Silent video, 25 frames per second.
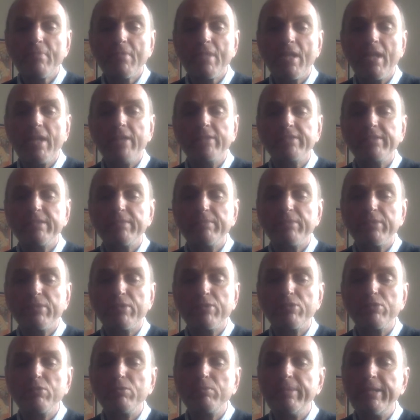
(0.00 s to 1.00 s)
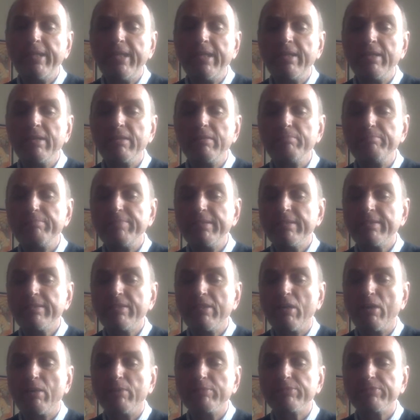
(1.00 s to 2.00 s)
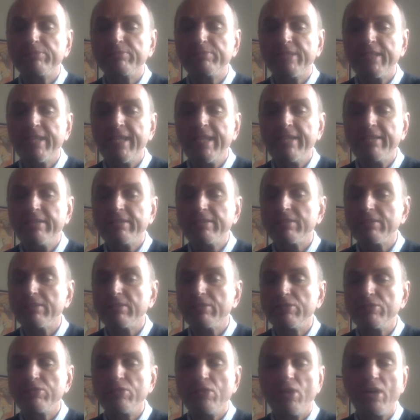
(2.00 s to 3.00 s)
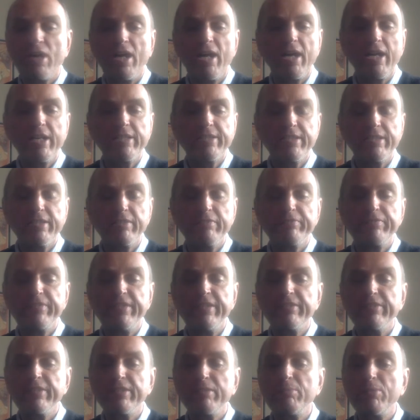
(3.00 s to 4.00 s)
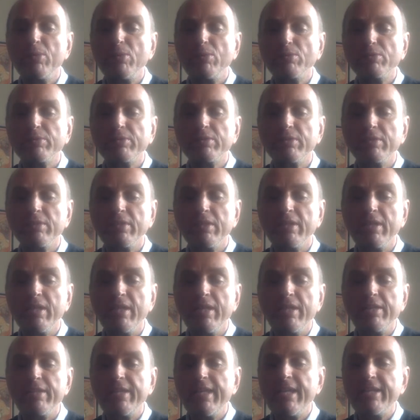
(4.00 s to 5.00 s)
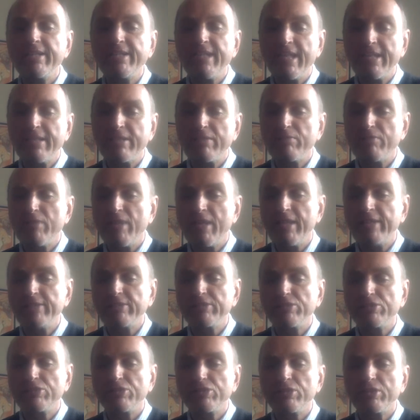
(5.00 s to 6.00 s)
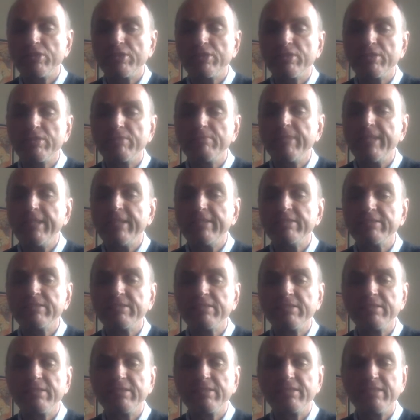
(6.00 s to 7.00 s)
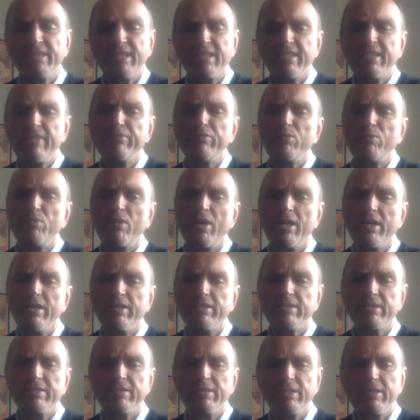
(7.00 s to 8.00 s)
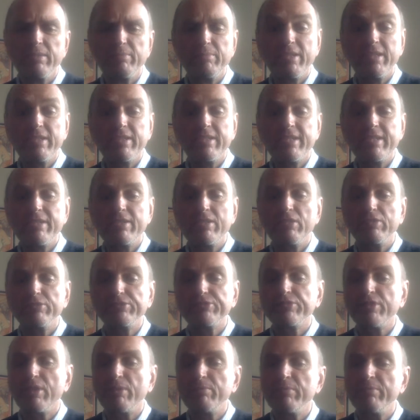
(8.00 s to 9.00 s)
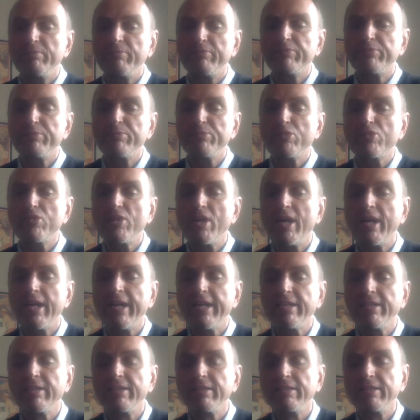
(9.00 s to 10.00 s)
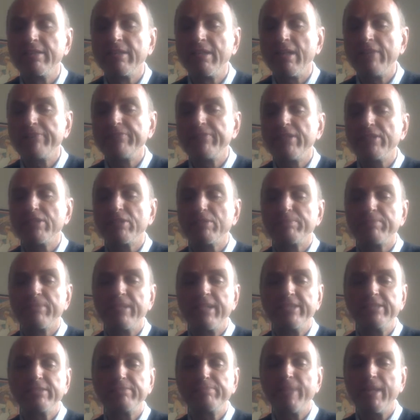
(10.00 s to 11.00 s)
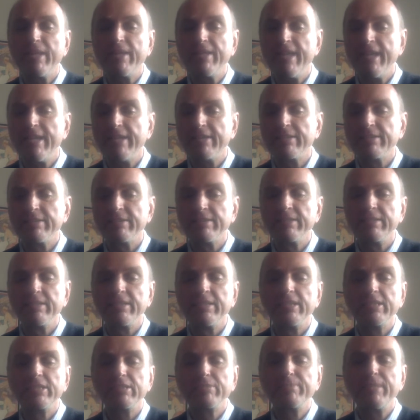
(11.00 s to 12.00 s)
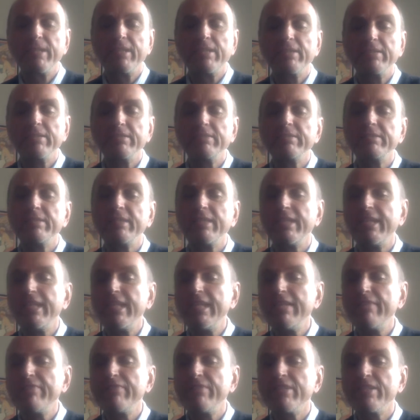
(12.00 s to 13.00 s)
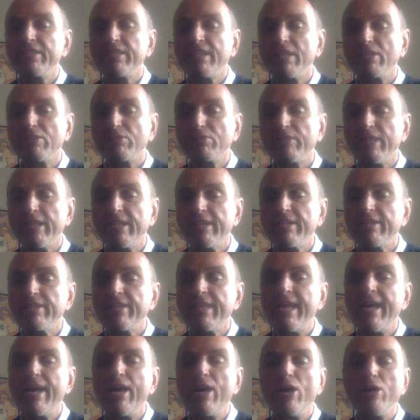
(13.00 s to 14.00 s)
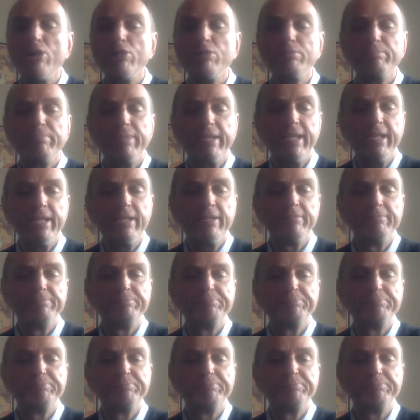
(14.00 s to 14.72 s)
I sipped the cool beer. Bitter hops from Kent could not hide the inferior malt. They had added rice and sugar to the mix. That never worked, but it did not stop them from trying. I felt depressed by that. Smugglers even adulterated their own beer.